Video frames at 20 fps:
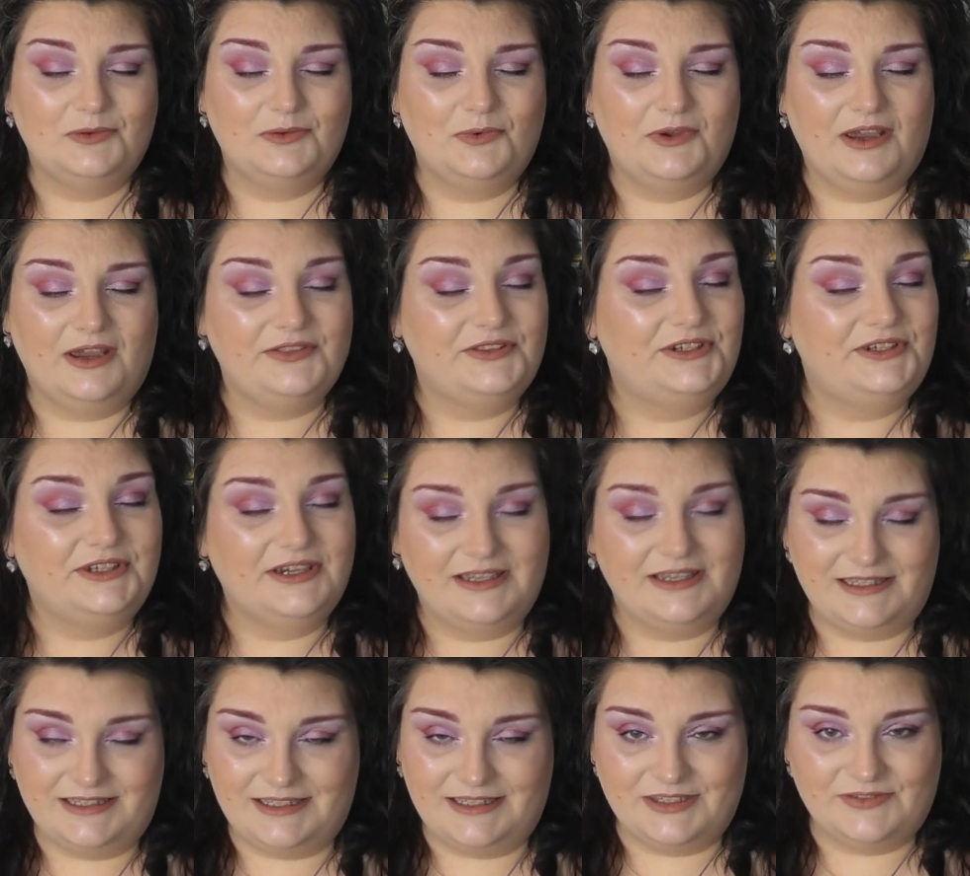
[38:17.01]
We are the
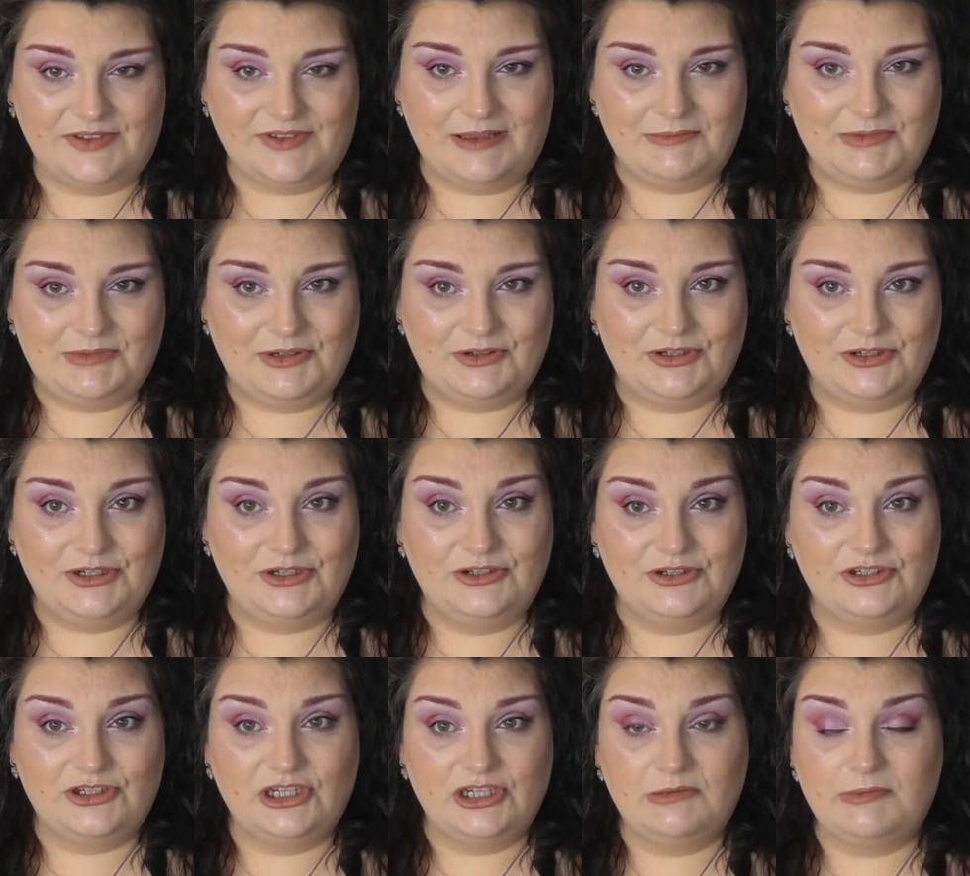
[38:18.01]
nicest family on
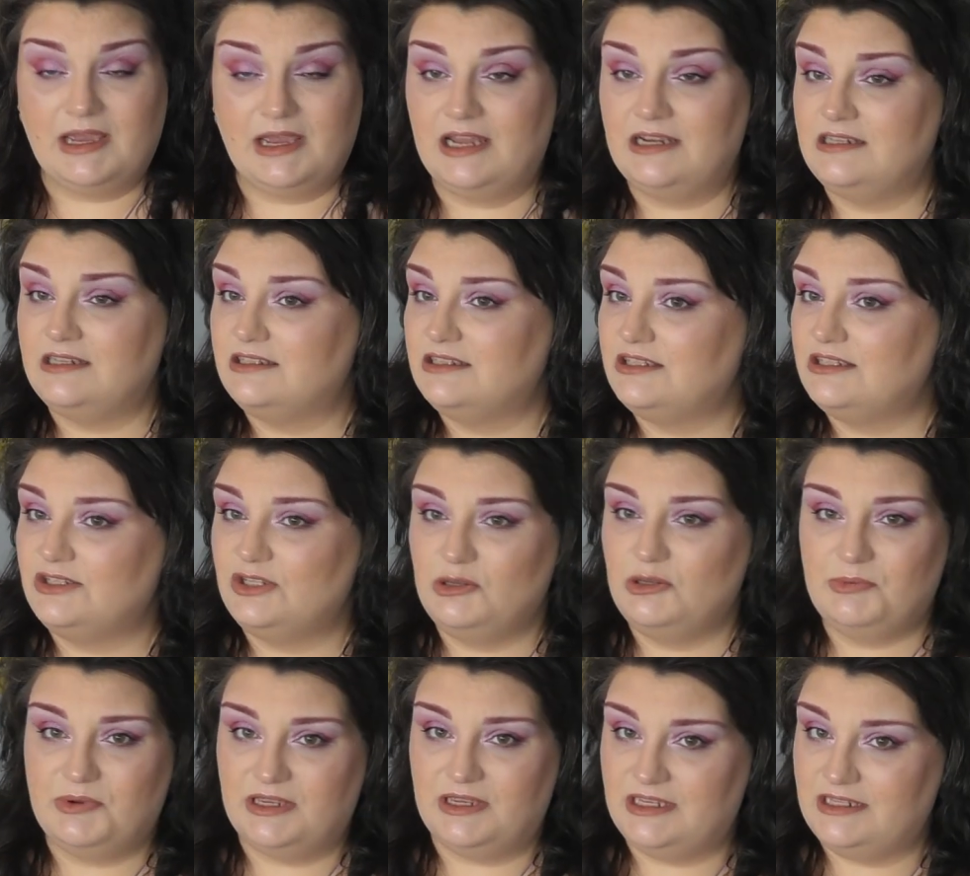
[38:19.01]
YouTube and it's
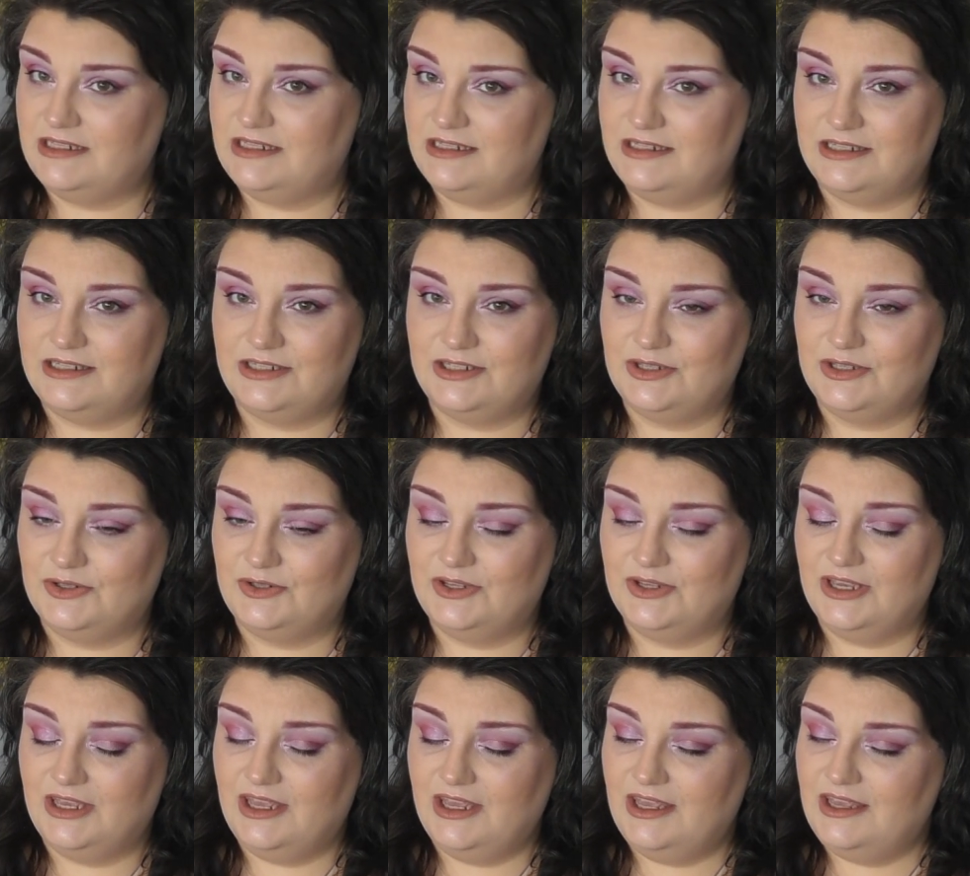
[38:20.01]
super easy to do.
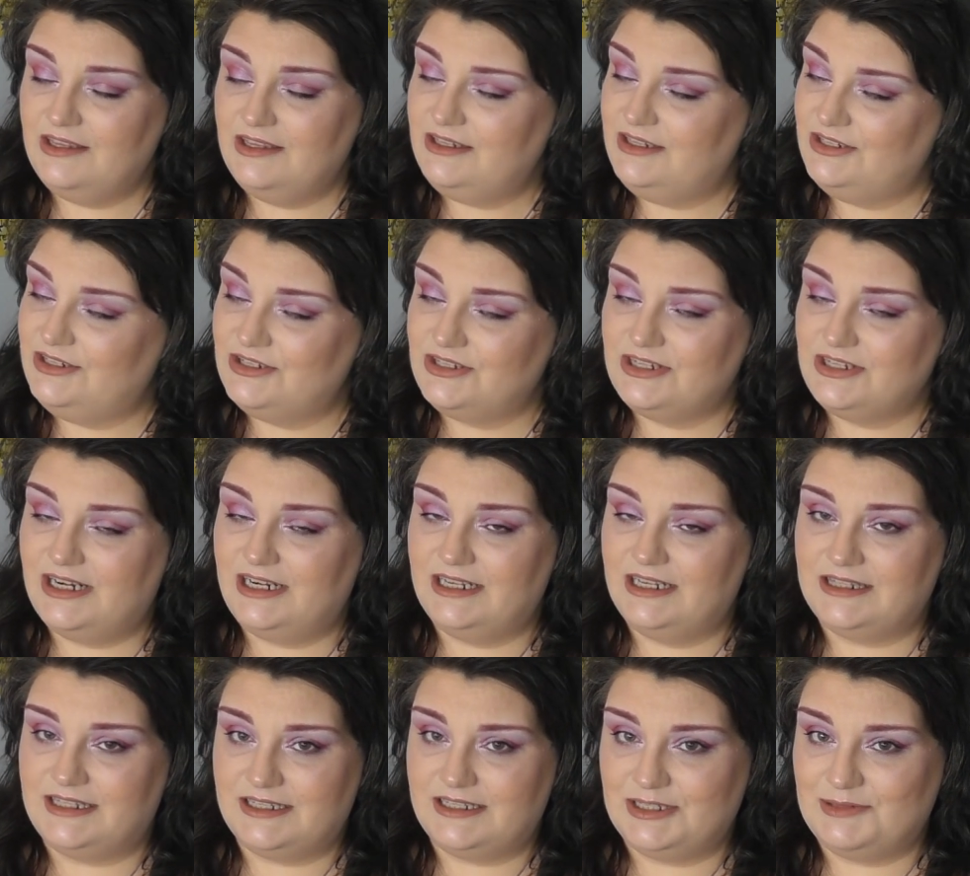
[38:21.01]
You just
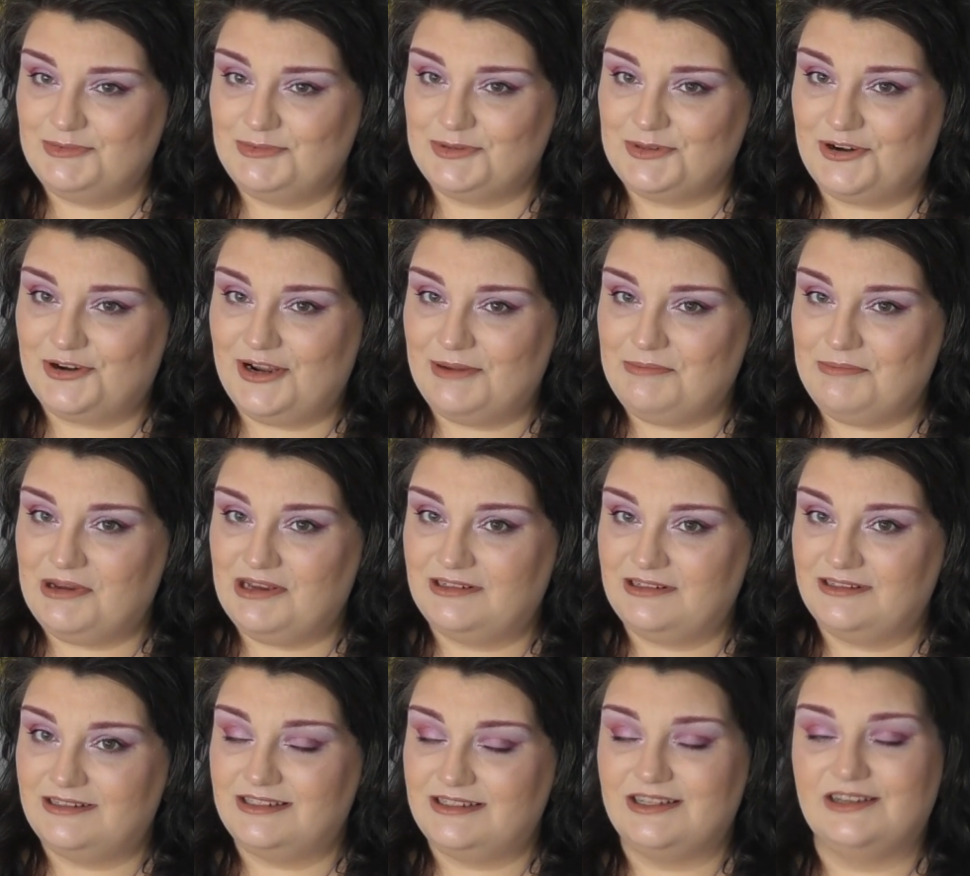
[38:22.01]
click that subscribe
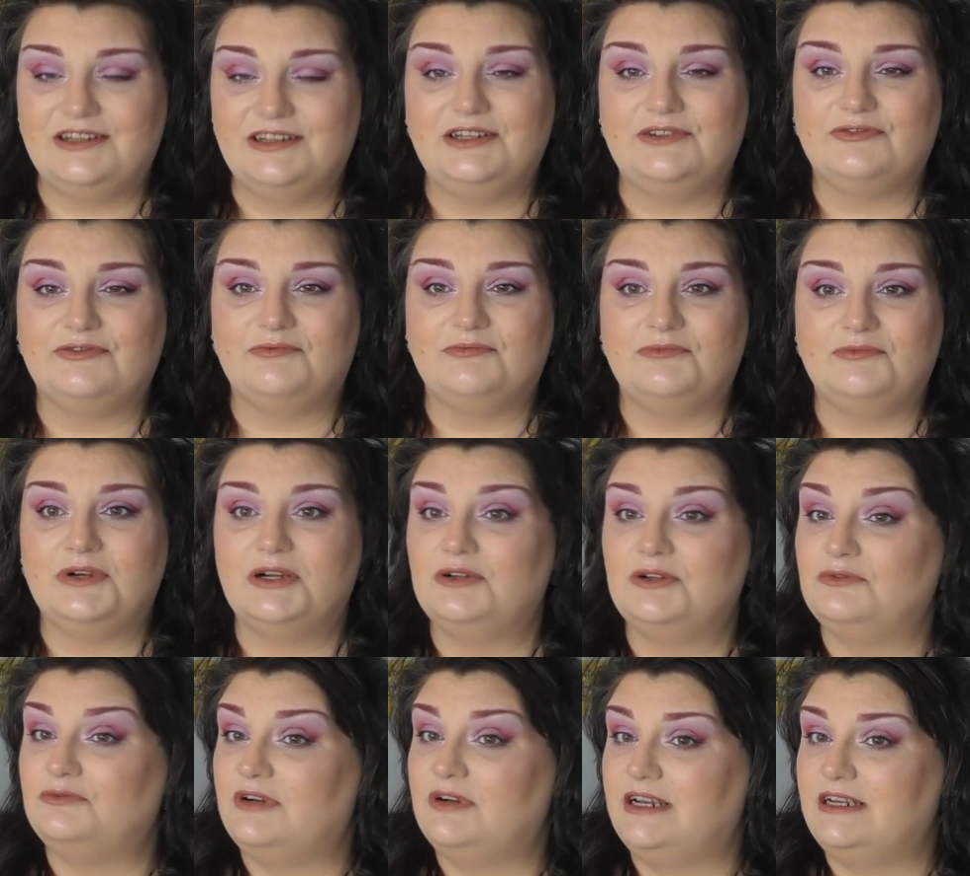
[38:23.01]
button, turn it from
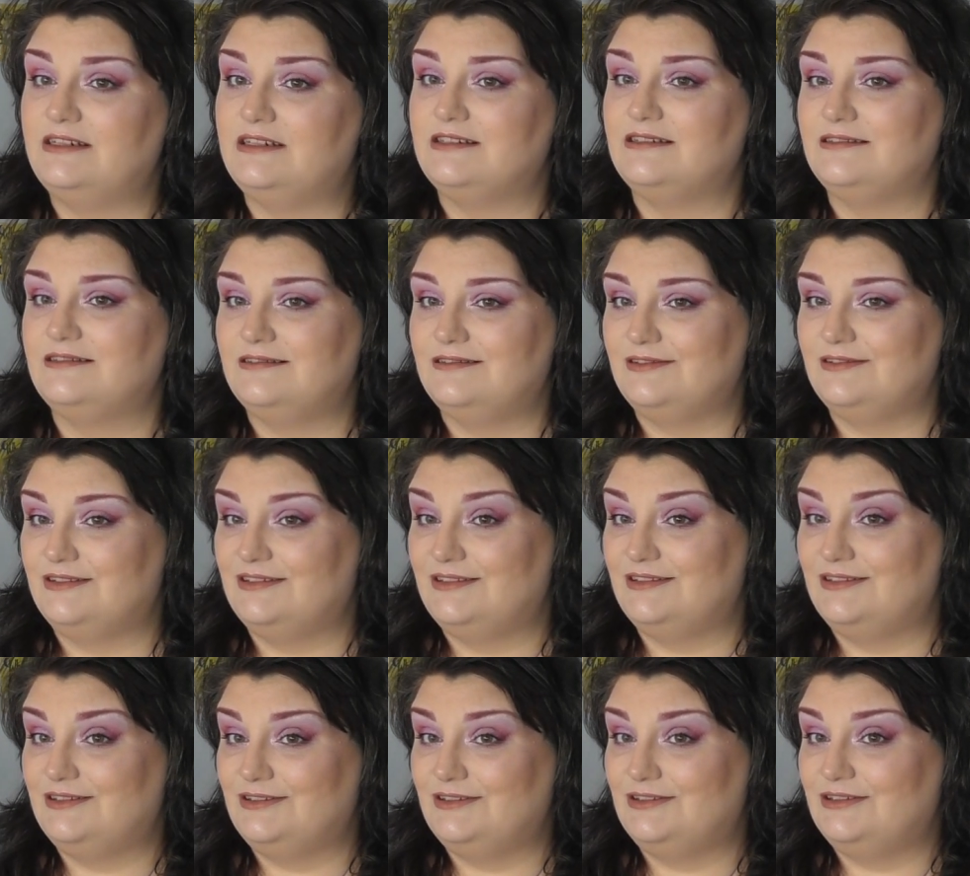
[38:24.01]
red
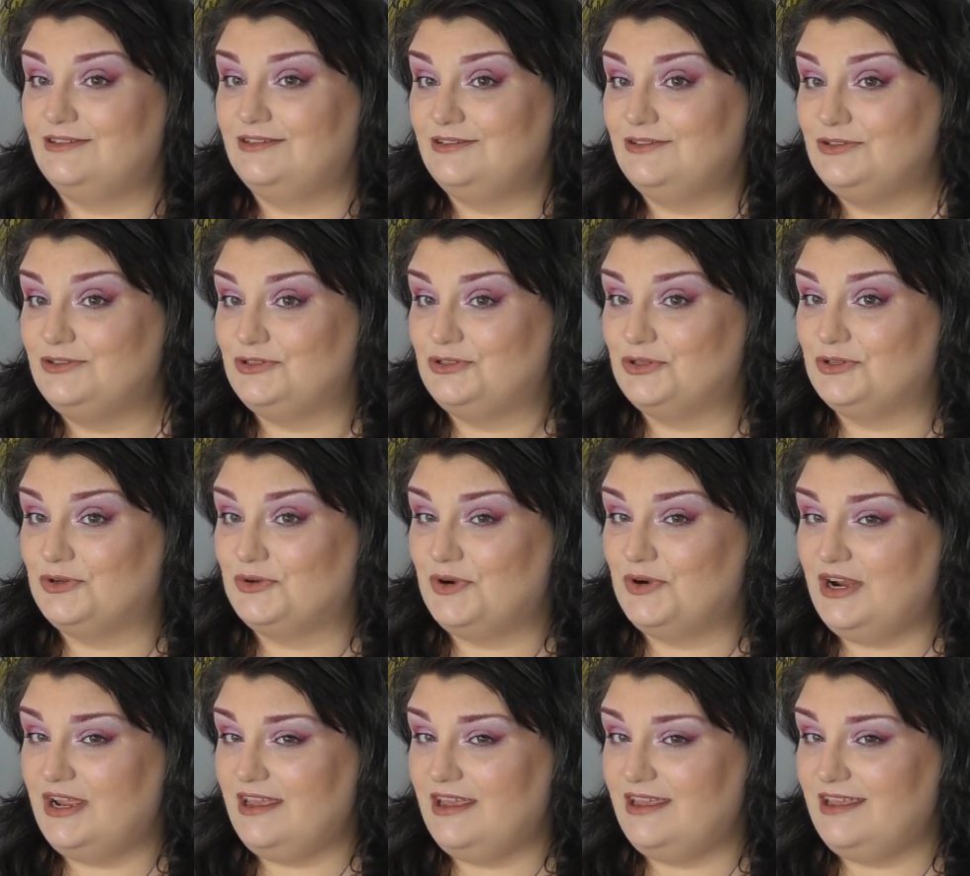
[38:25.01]
to
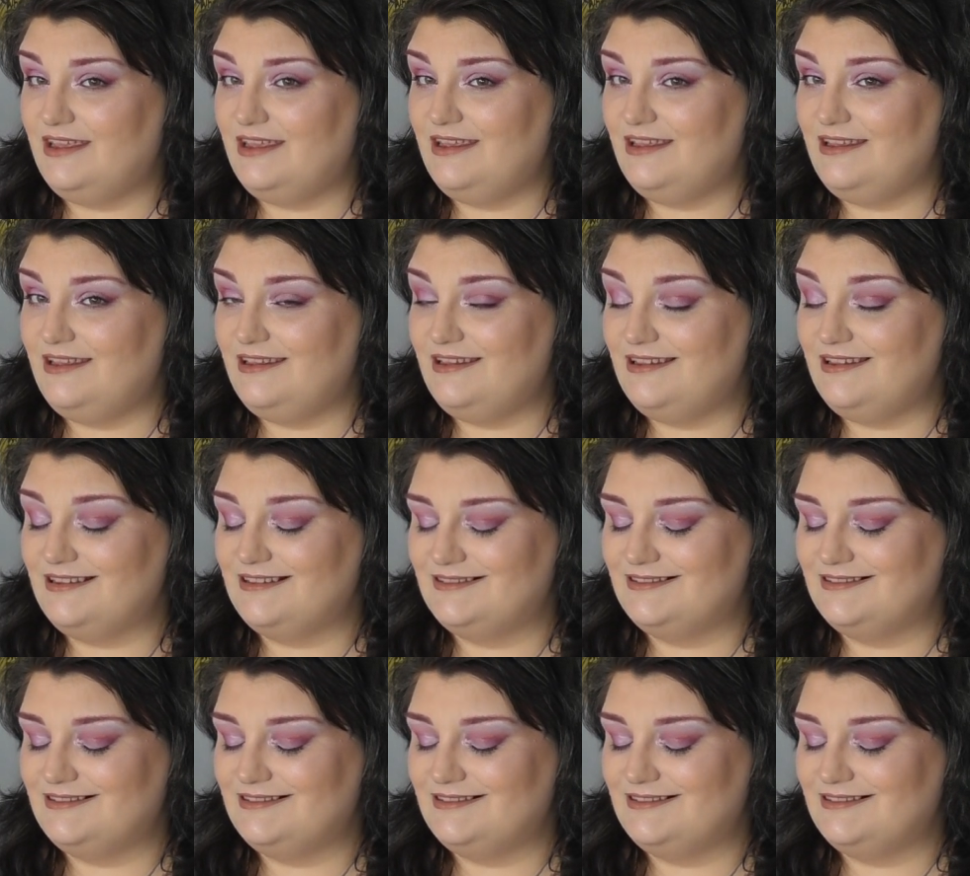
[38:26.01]
grey.